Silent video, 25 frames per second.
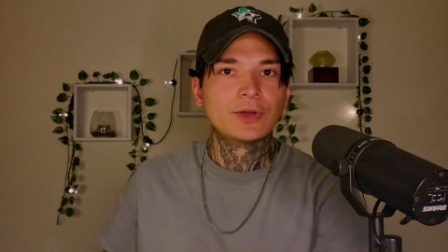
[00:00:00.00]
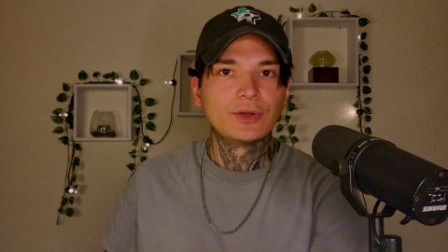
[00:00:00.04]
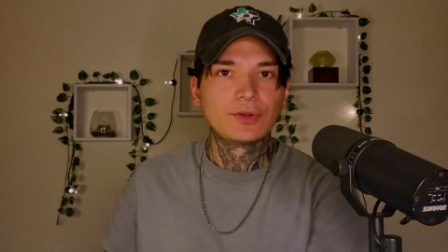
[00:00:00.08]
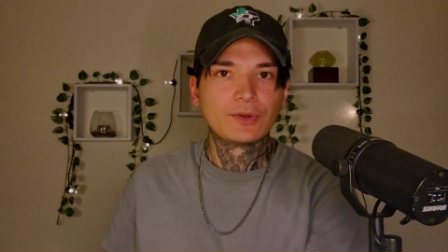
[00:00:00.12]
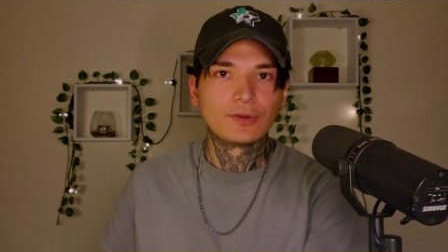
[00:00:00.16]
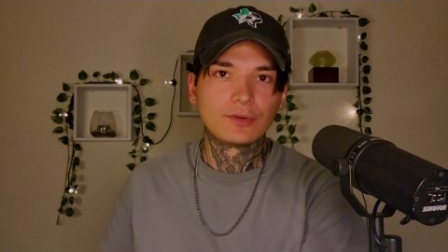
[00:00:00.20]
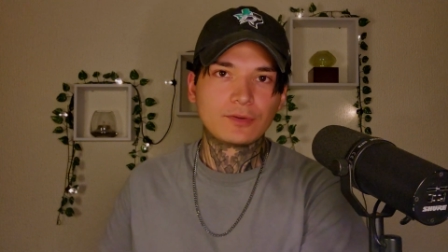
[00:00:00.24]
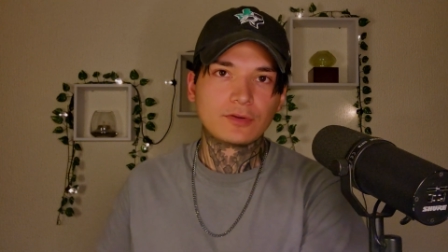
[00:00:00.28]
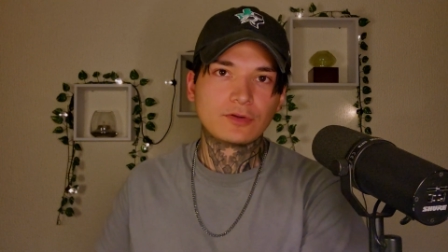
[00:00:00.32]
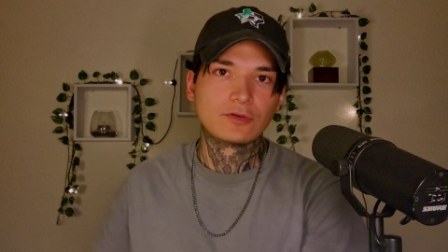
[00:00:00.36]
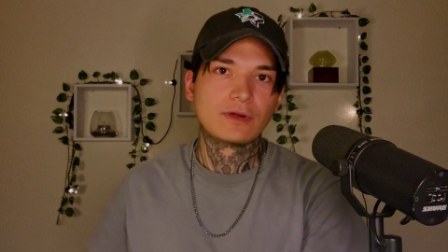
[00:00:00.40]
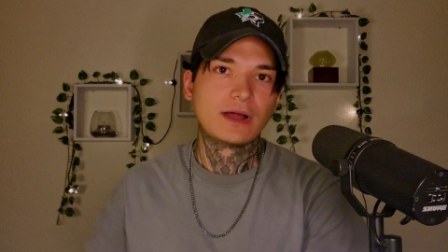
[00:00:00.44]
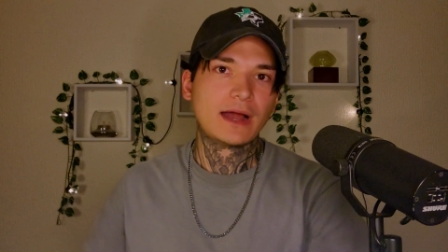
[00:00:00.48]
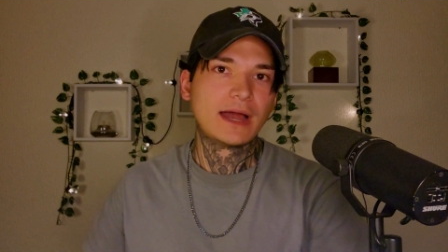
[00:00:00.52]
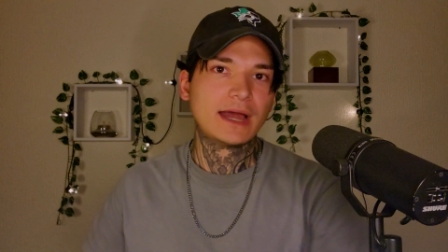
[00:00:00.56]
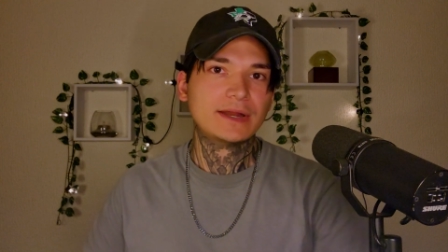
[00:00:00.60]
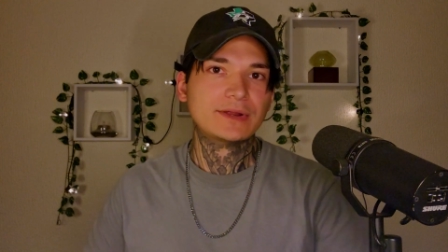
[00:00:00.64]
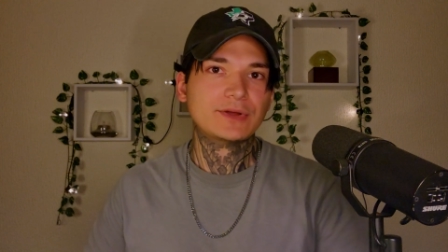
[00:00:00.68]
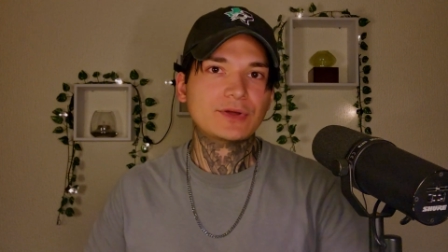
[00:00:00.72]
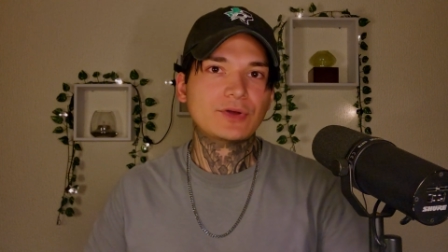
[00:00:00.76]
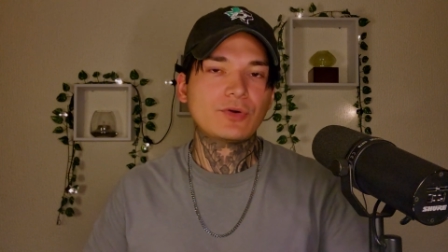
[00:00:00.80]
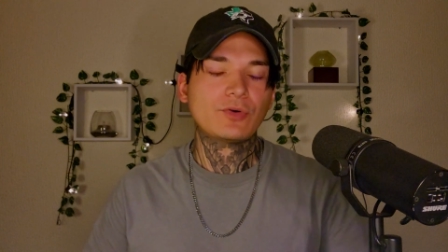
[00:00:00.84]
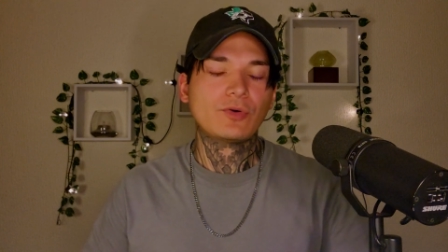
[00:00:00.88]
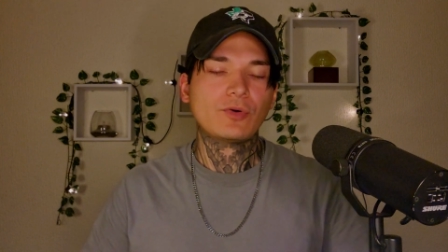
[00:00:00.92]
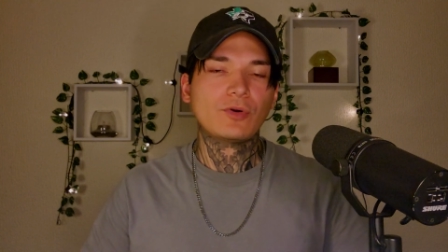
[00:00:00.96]
or
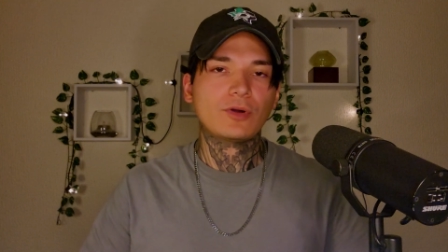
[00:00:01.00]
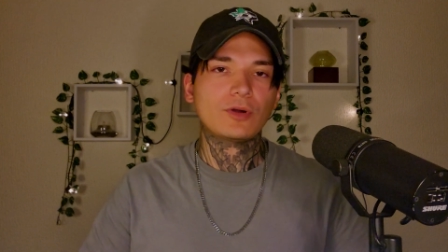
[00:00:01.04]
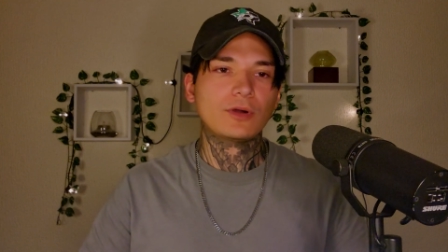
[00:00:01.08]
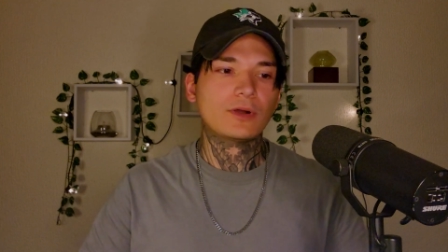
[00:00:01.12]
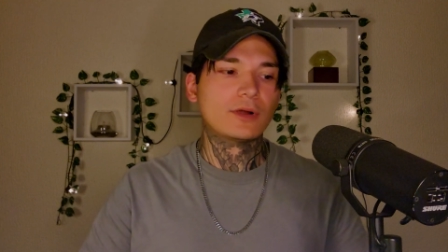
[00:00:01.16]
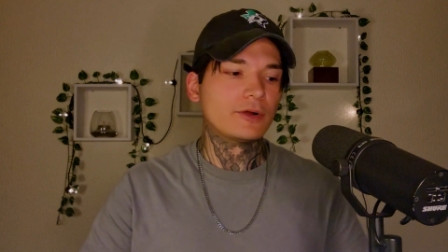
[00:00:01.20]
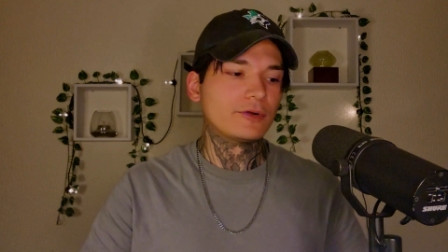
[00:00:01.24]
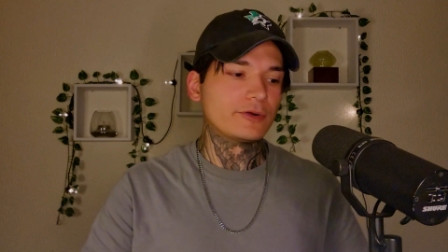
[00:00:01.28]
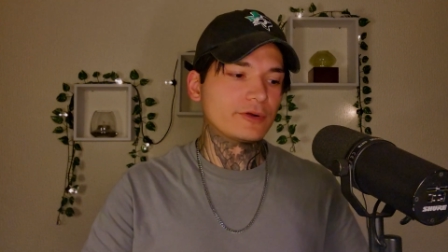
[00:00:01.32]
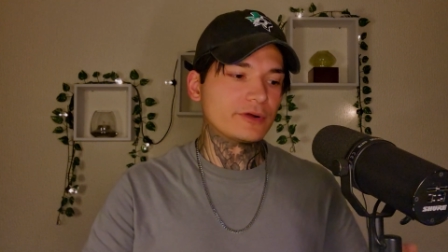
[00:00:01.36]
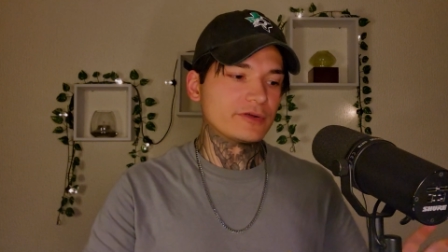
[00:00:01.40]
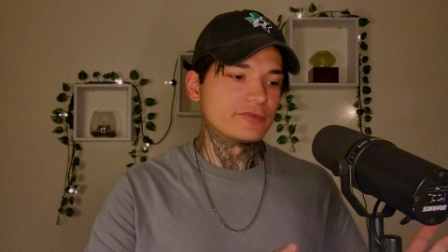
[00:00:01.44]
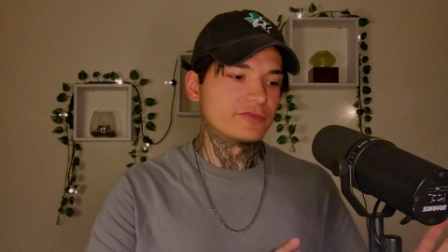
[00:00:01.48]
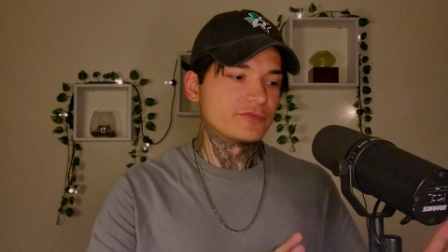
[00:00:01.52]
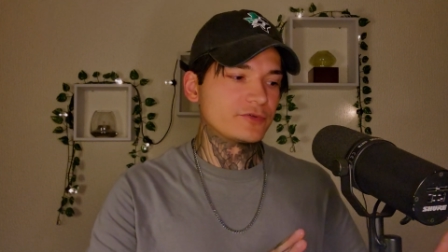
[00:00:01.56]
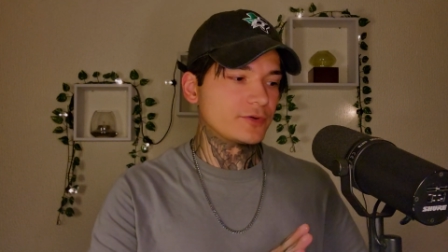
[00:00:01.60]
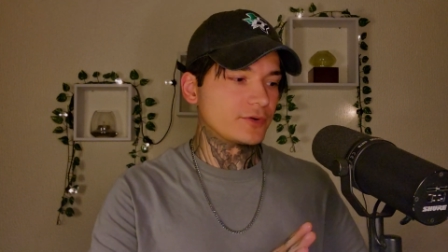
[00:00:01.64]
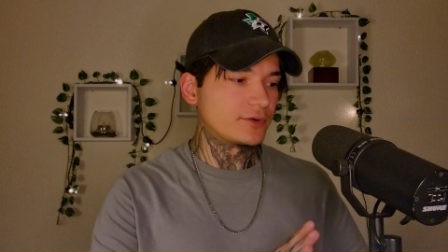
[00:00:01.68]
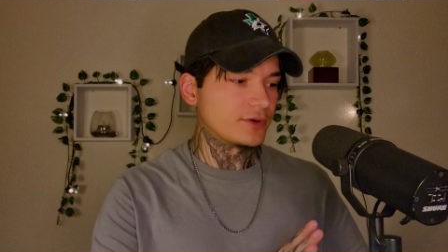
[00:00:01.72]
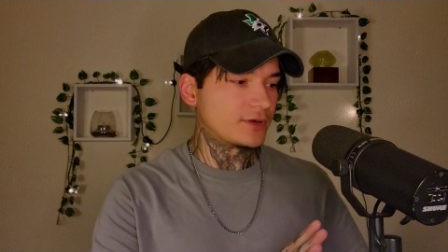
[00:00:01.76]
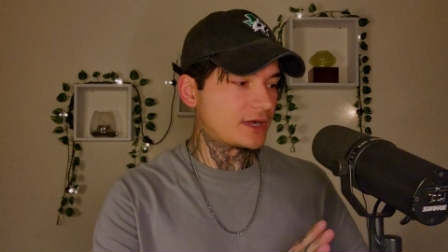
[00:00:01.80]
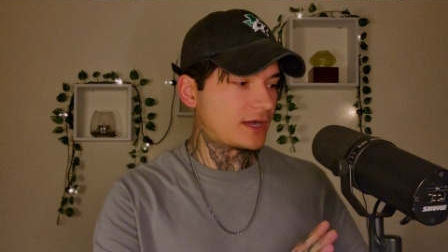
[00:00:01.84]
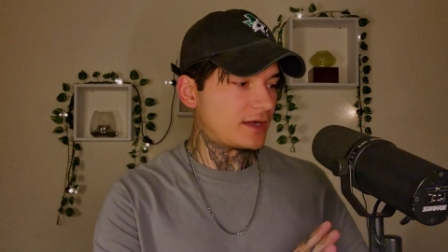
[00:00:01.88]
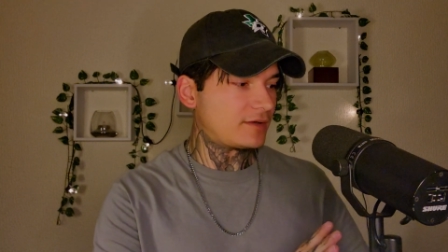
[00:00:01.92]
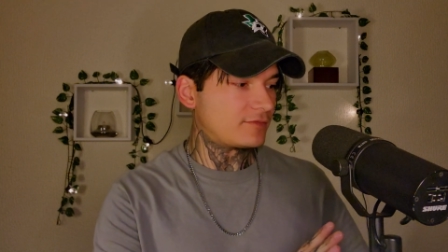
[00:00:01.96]
grindcore, or if
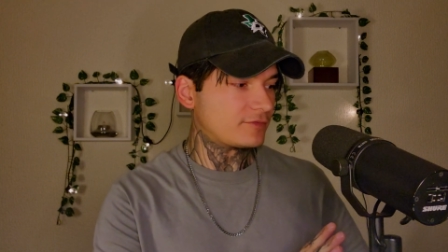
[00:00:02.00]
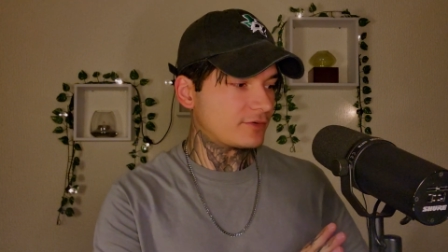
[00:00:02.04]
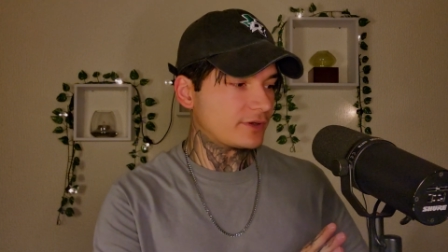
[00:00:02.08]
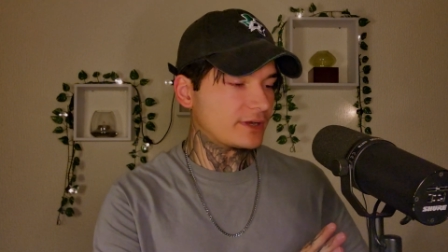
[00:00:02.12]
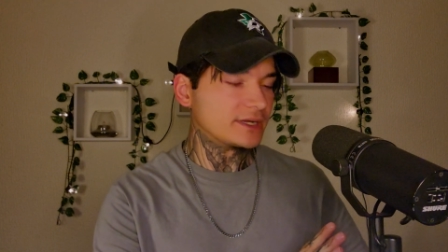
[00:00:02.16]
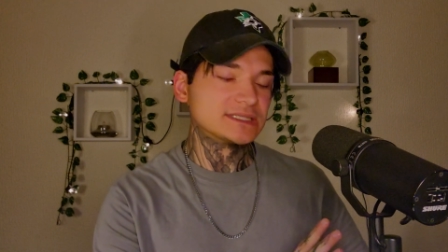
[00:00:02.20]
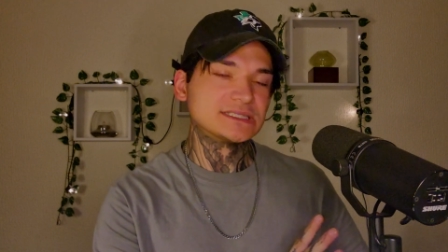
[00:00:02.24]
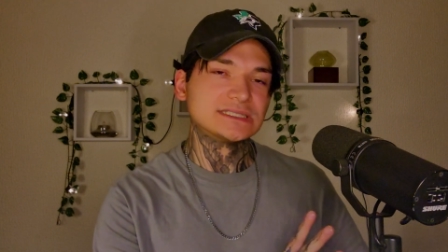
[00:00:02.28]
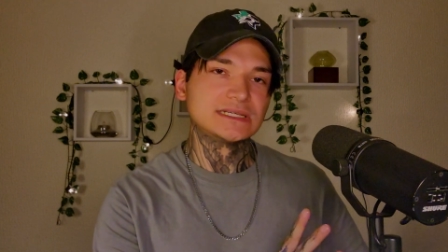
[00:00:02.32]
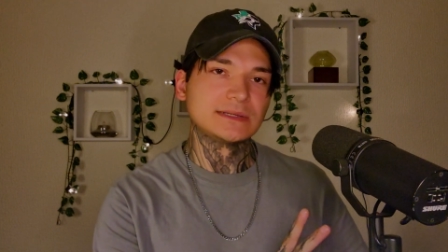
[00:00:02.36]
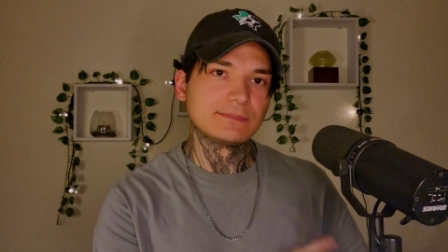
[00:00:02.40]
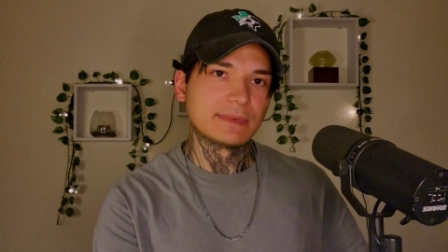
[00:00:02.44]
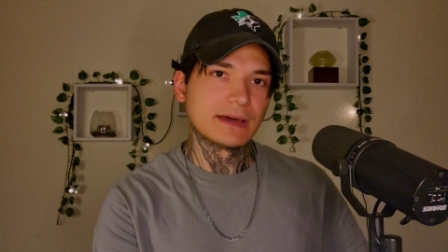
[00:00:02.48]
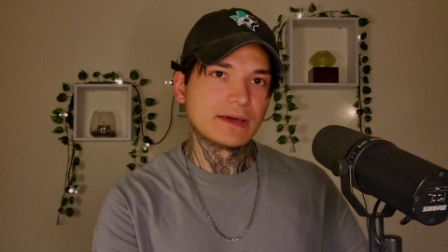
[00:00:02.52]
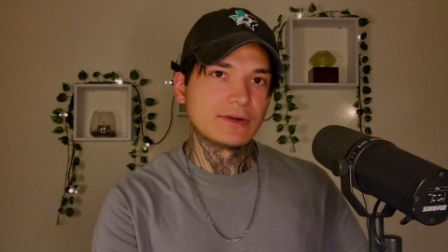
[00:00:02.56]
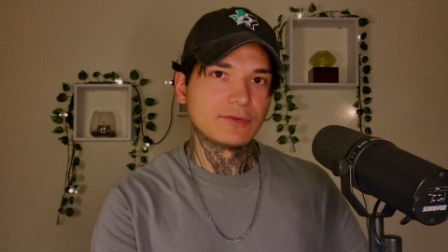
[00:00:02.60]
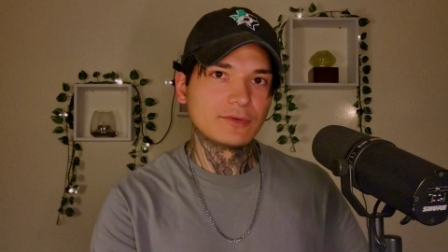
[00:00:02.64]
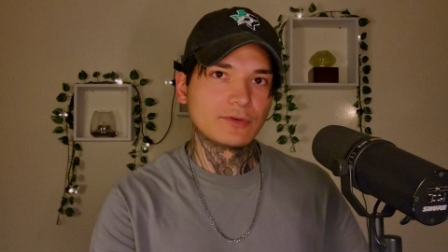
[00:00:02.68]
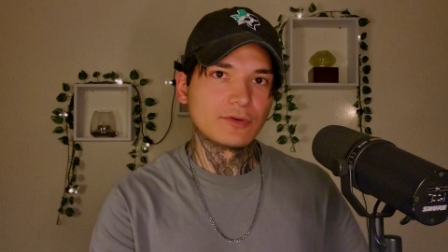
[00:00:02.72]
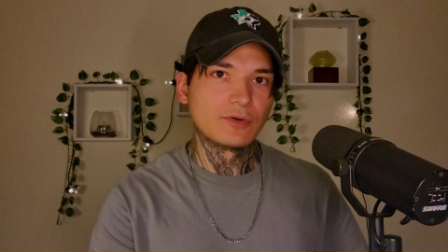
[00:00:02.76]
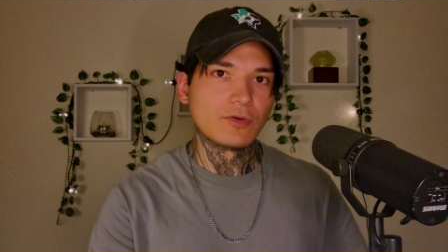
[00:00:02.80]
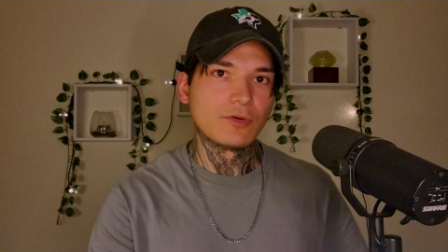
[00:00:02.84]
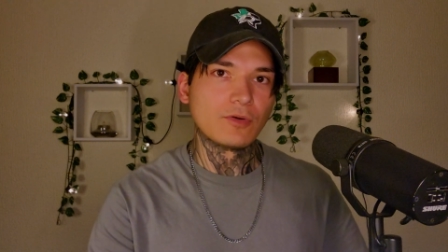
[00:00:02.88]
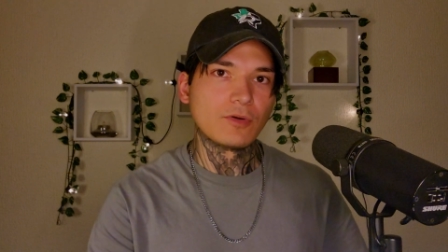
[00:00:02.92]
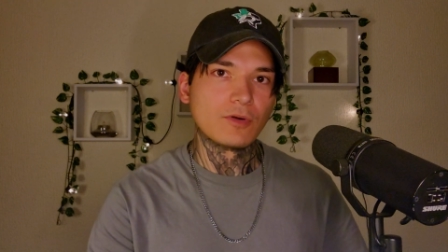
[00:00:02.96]
you're covering some
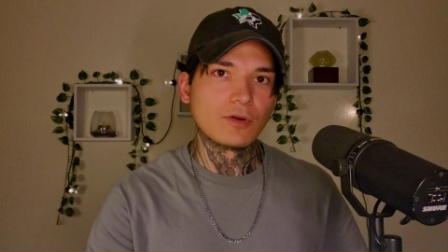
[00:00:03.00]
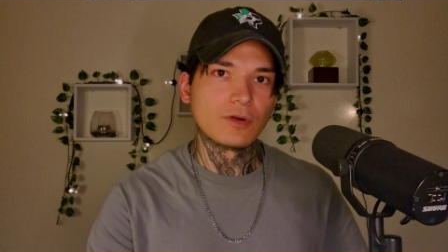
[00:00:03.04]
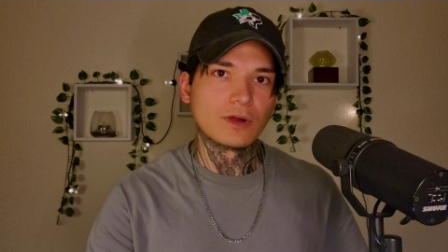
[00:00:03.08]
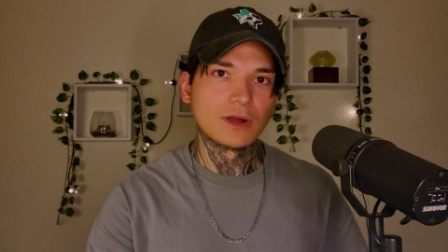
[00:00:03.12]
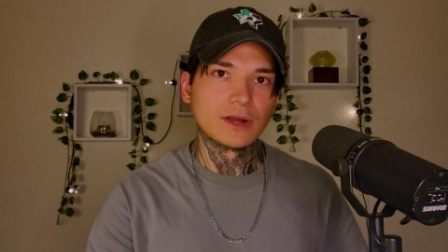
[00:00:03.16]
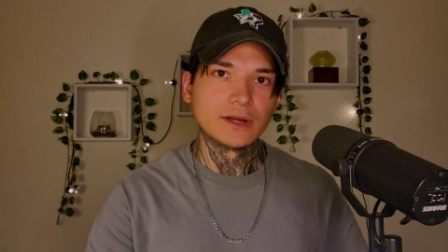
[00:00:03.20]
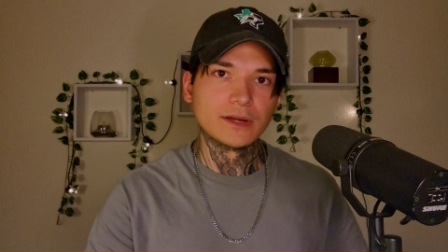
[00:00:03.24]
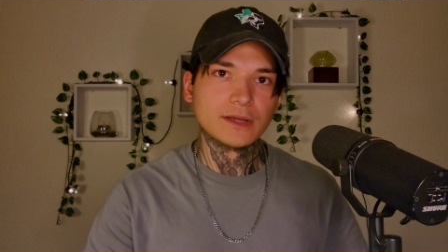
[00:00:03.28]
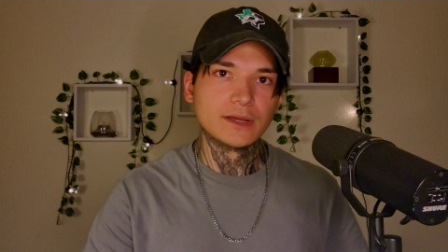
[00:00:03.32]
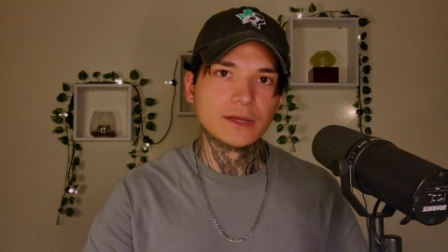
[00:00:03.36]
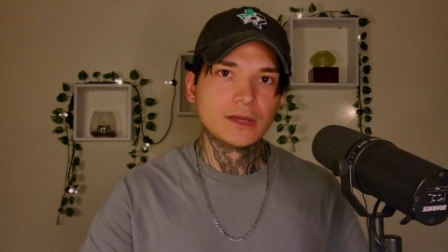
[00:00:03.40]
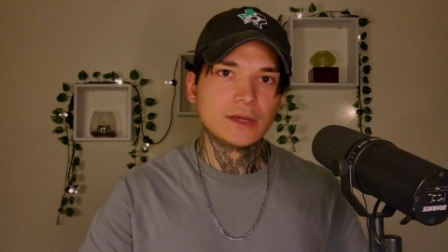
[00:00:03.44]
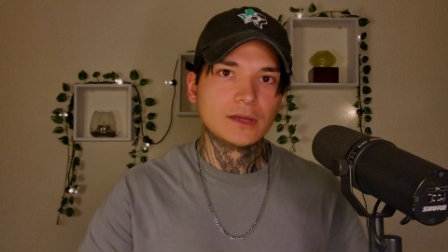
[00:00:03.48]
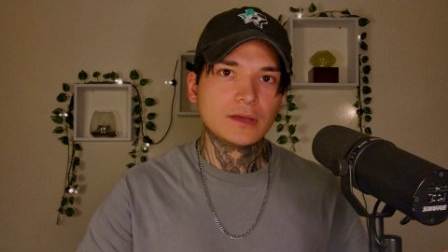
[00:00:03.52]
metalcore and